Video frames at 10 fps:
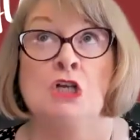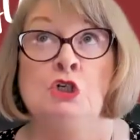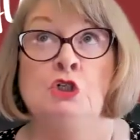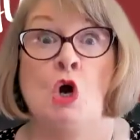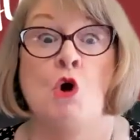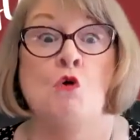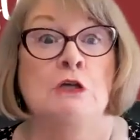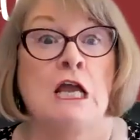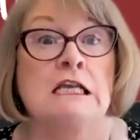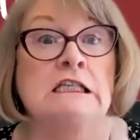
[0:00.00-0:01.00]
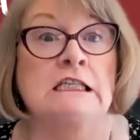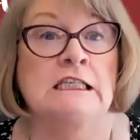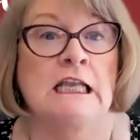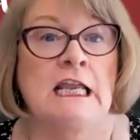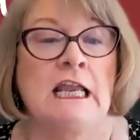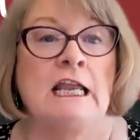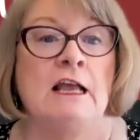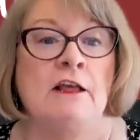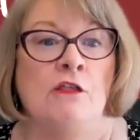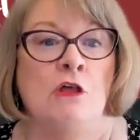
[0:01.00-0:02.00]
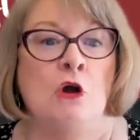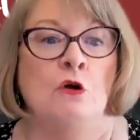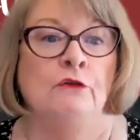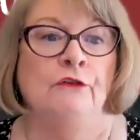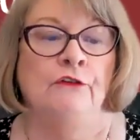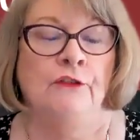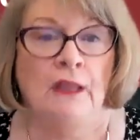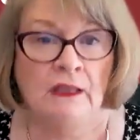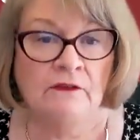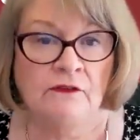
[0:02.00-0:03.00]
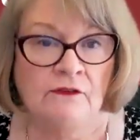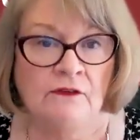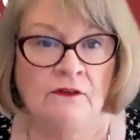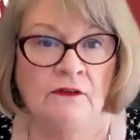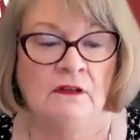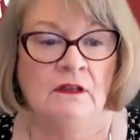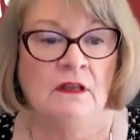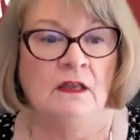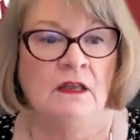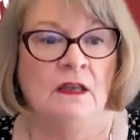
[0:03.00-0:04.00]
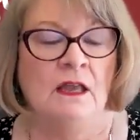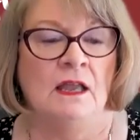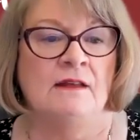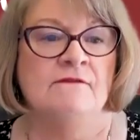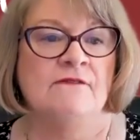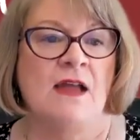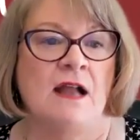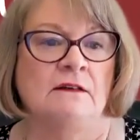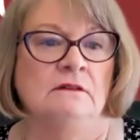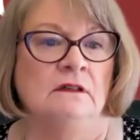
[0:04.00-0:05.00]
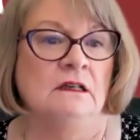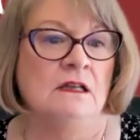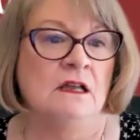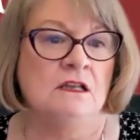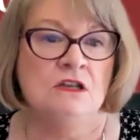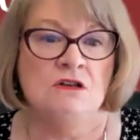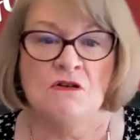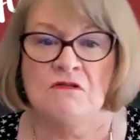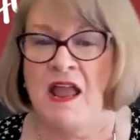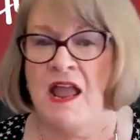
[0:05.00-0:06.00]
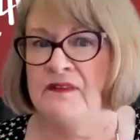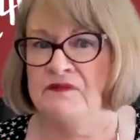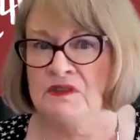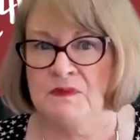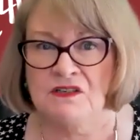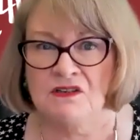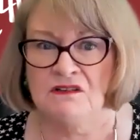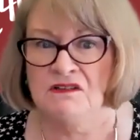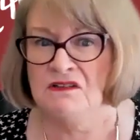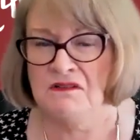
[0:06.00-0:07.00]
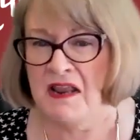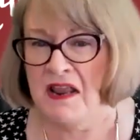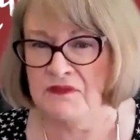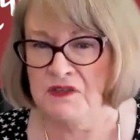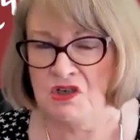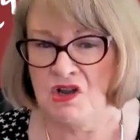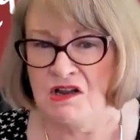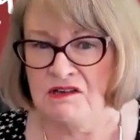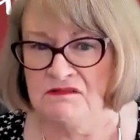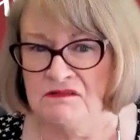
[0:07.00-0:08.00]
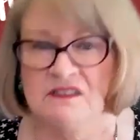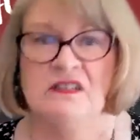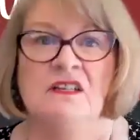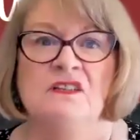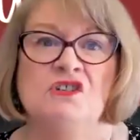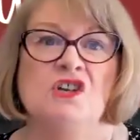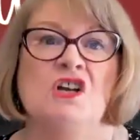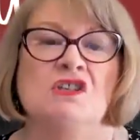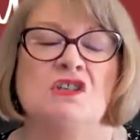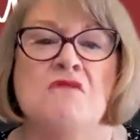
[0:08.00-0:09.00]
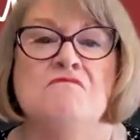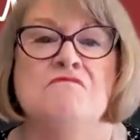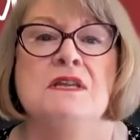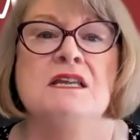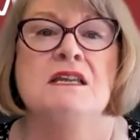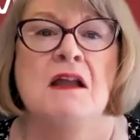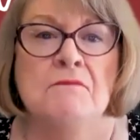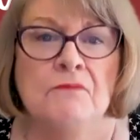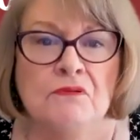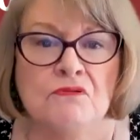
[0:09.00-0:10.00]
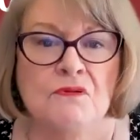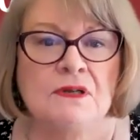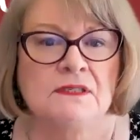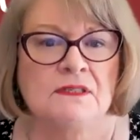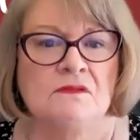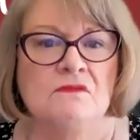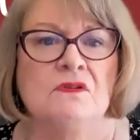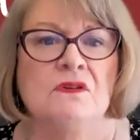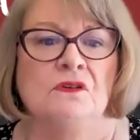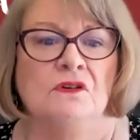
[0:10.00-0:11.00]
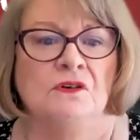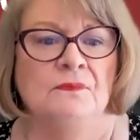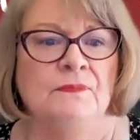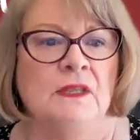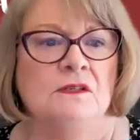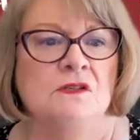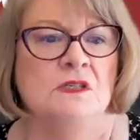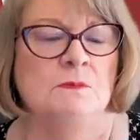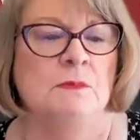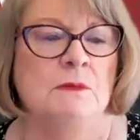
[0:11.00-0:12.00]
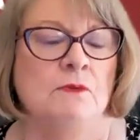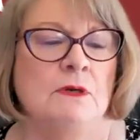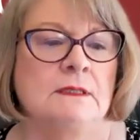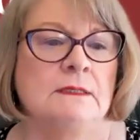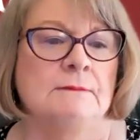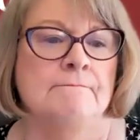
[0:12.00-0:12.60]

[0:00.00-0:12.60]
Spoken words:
Don't say those things. In fact, you don't have to talk. Just be present with her. Just be present.